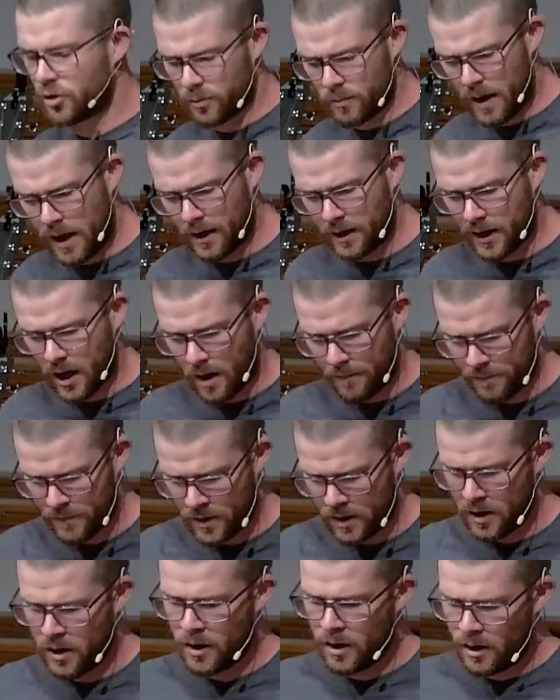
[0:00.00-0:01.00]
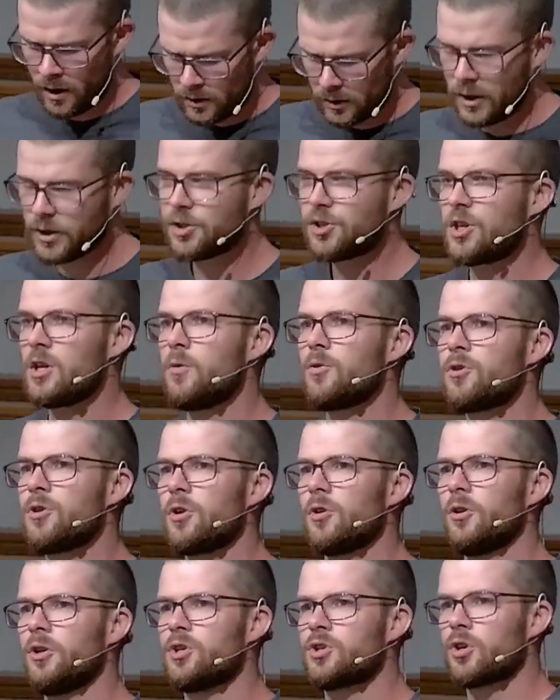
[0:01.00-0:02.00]
Luther made it up. Let's see what
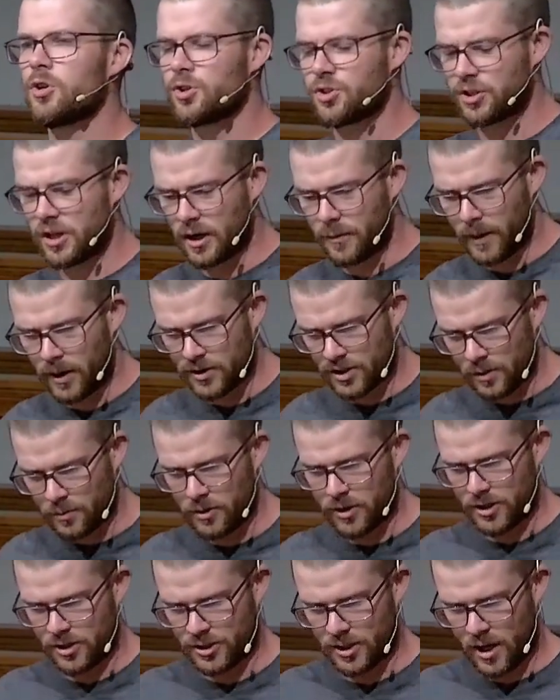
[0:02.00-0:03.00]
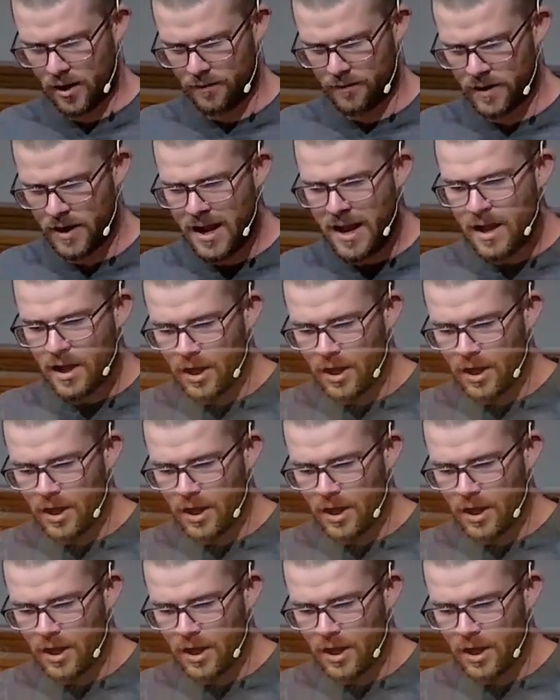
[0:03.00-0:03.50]
the early church said about some of this stuff.